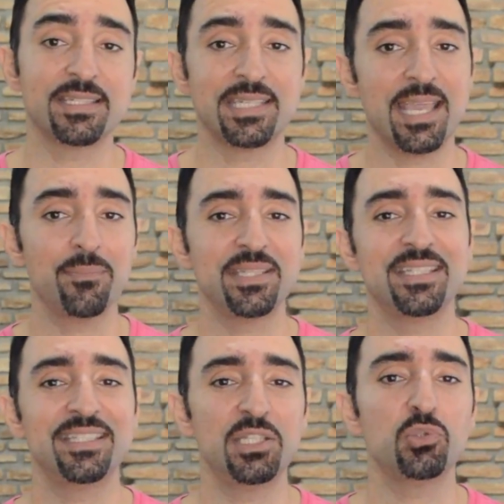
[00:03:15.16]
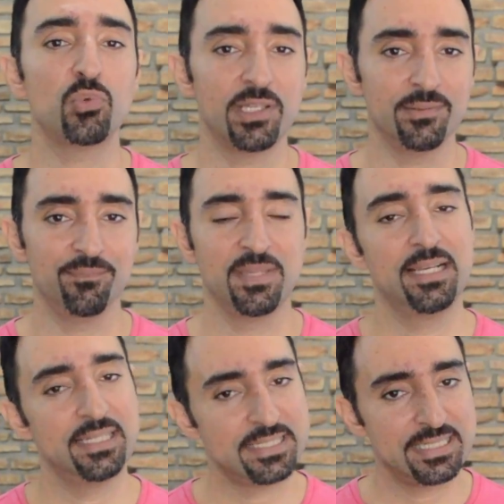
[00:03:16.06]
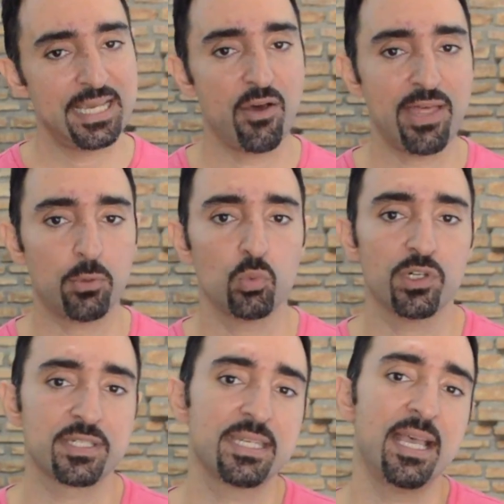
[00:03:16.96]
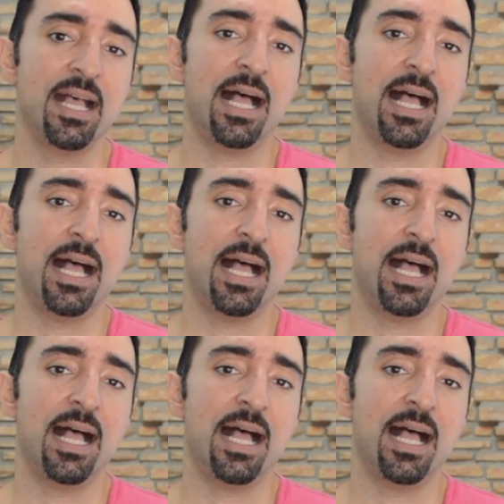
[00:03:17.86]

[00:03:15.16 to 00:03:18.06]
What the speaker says: is the ABCD drill. Let's see how that works.